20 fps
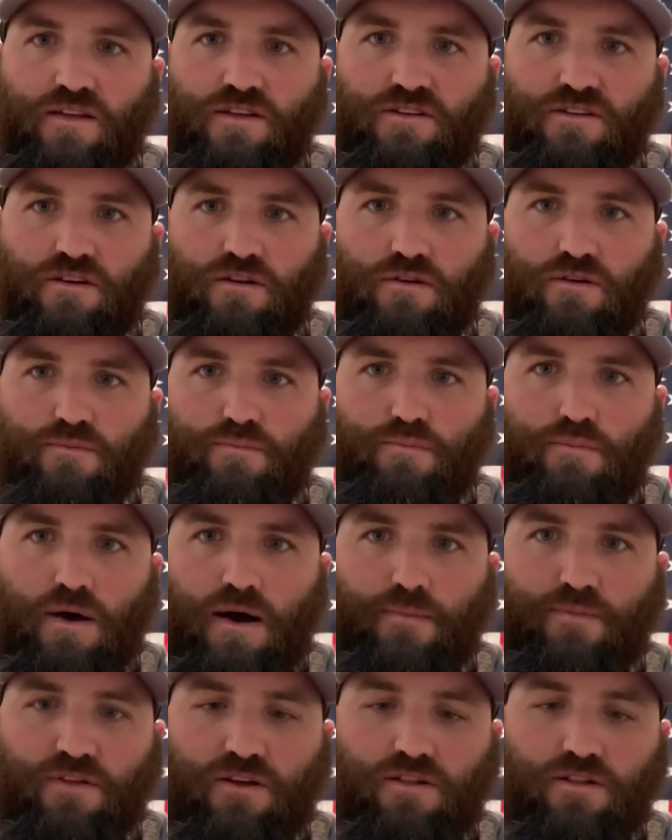We
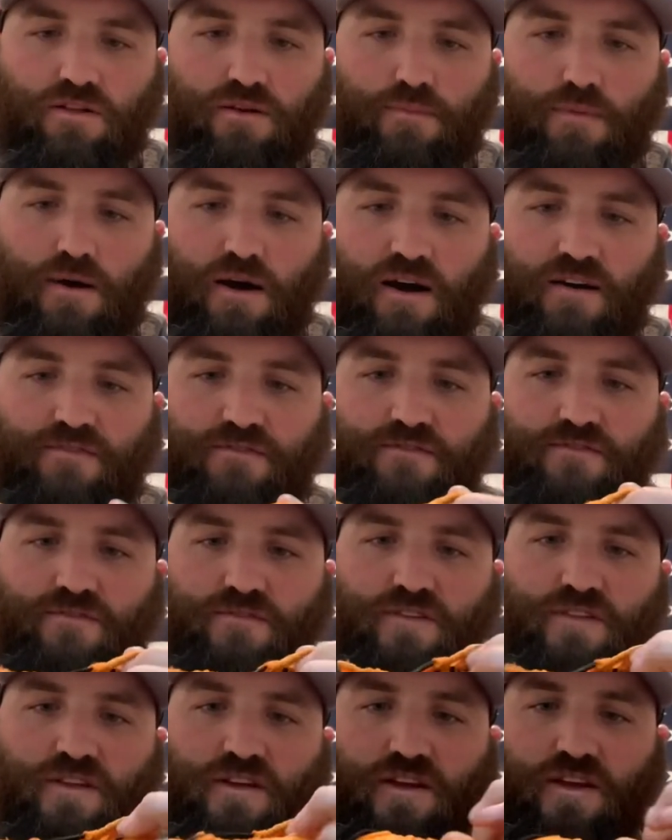pop the clip off,
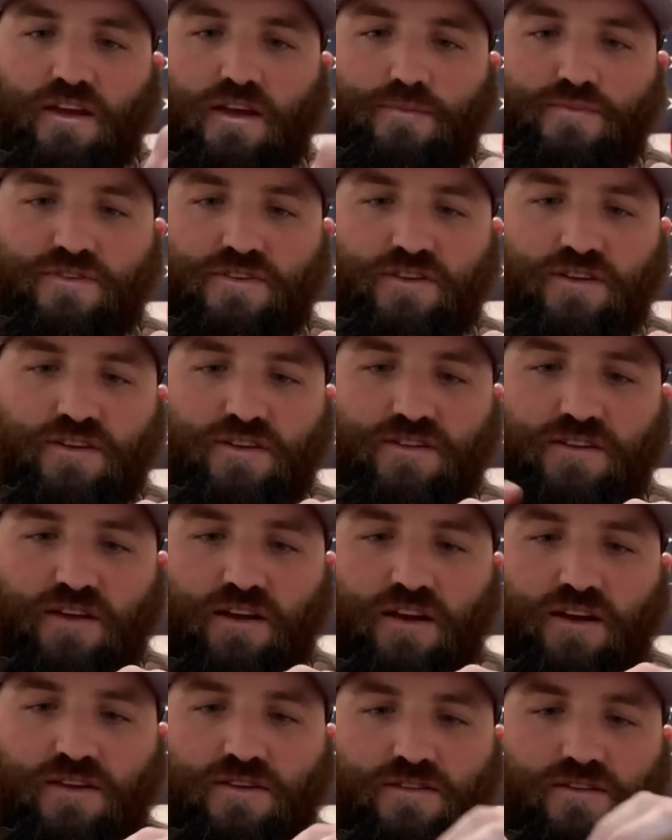and it keeps it
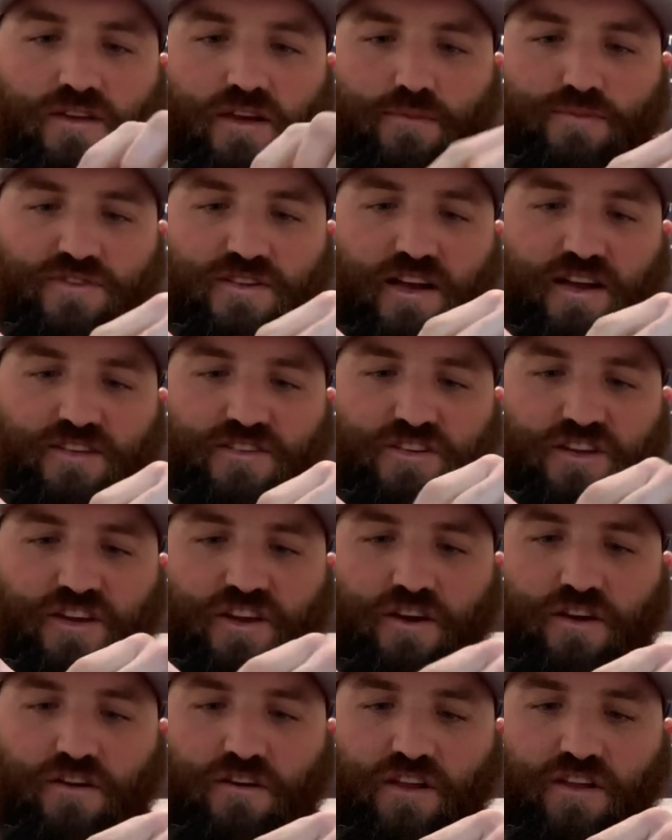keeps that
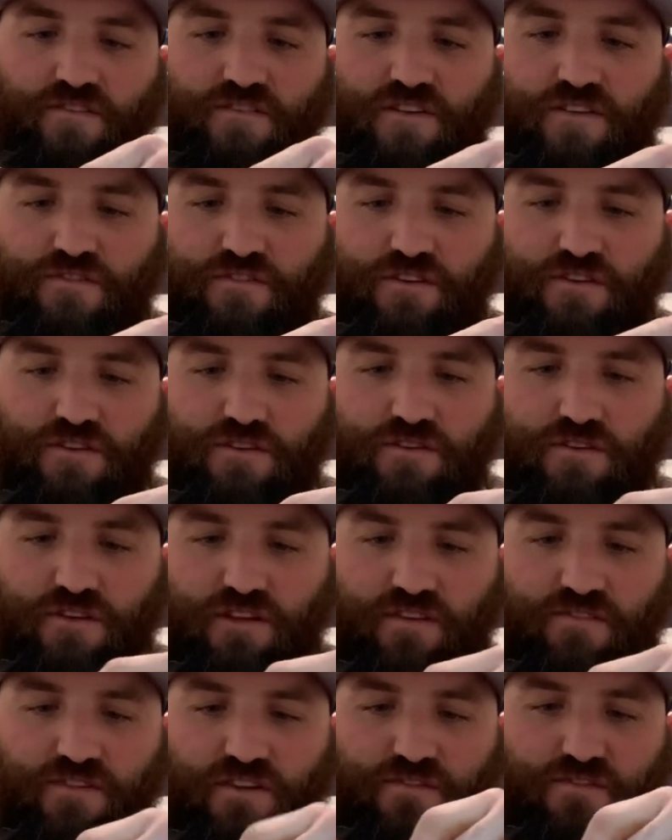secured. Even if you
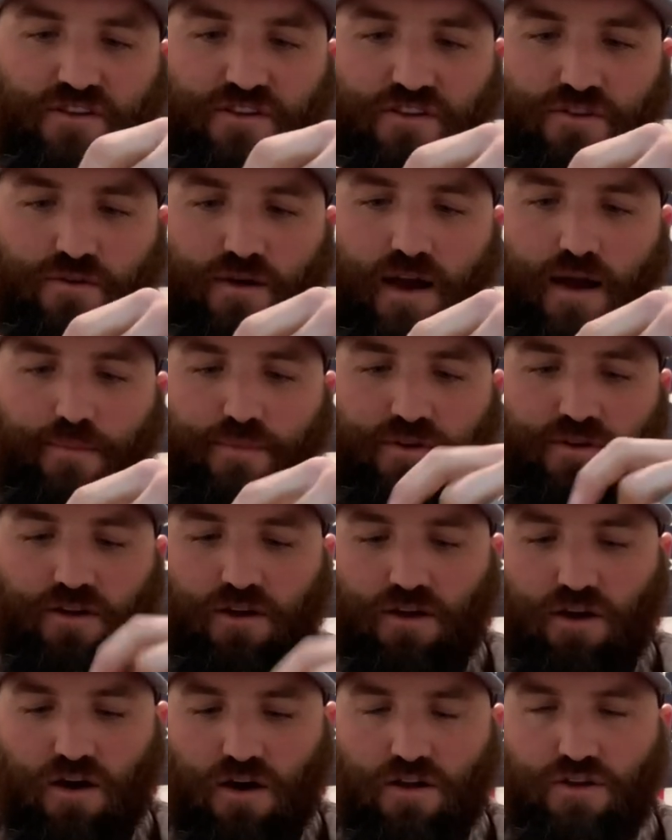do happen
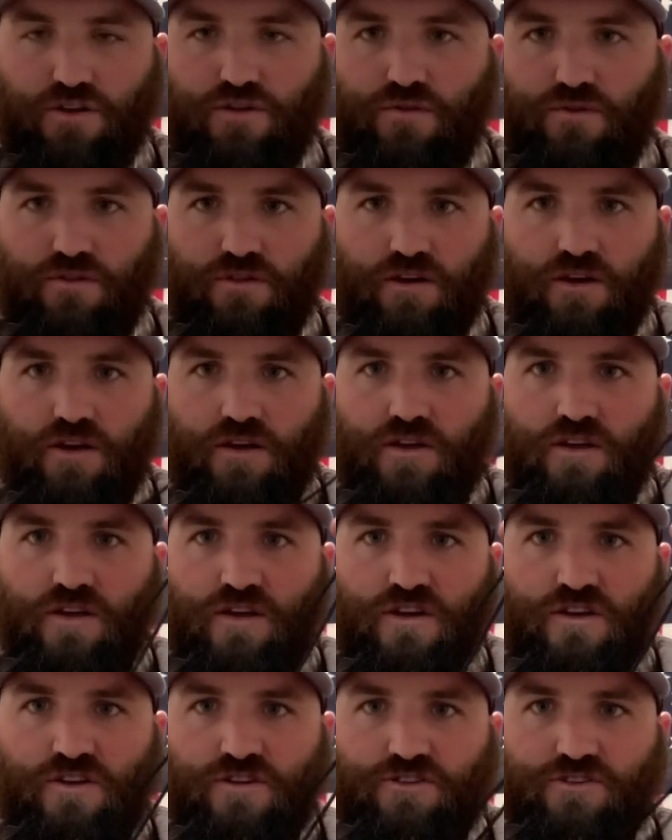to undo the
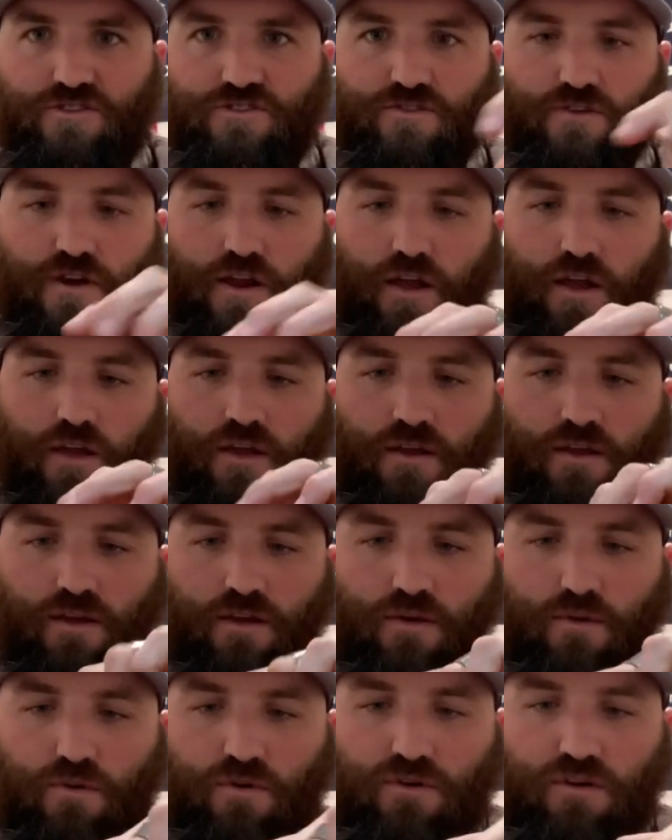string,
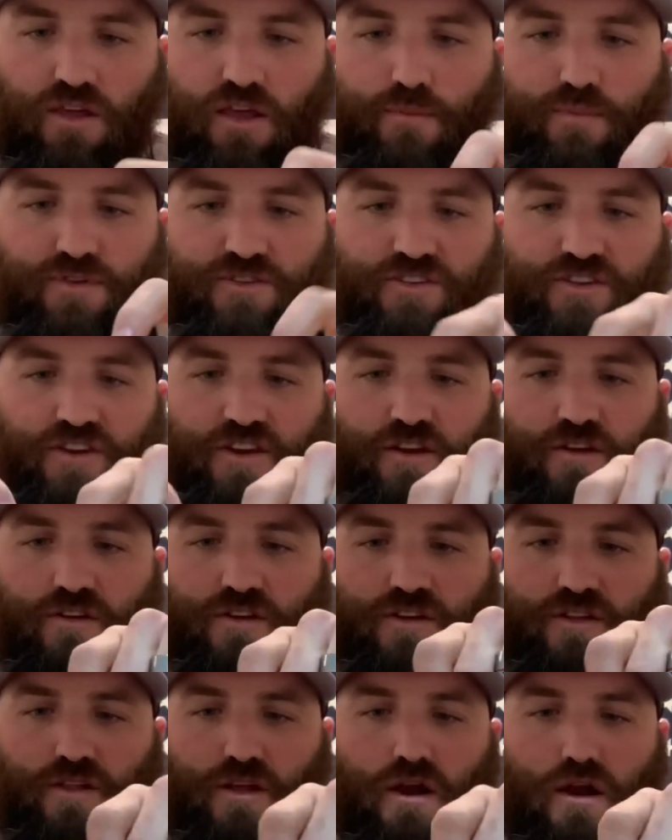it will keep it secured
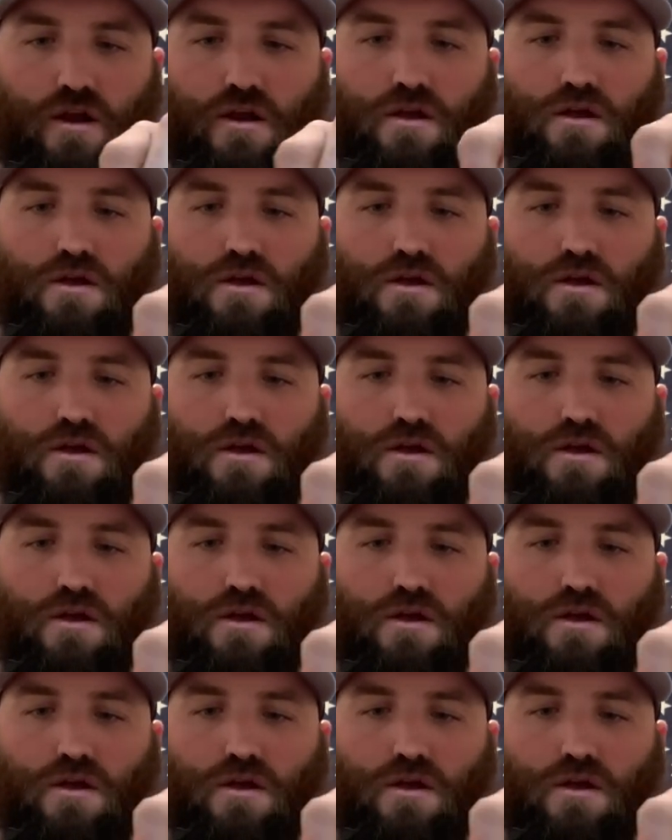in there.